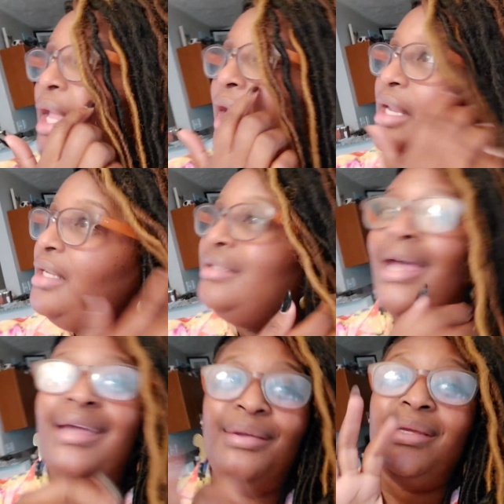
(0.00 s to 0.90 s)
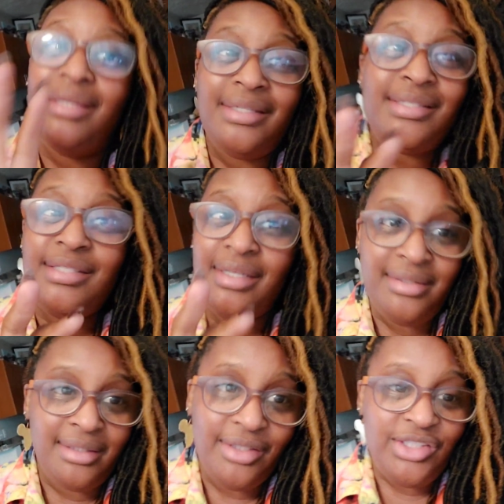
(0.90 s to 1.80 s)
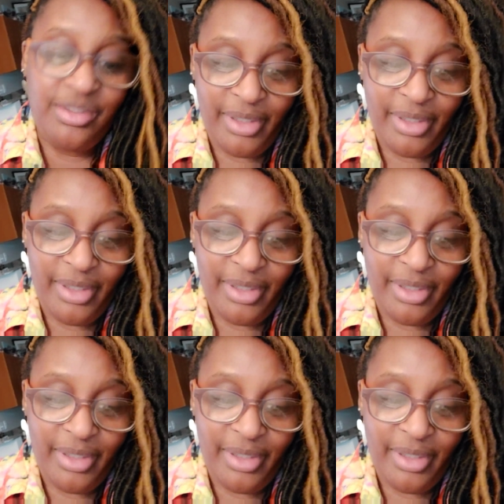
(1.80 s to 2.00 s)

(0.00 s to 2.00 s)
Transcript: And that is a delicious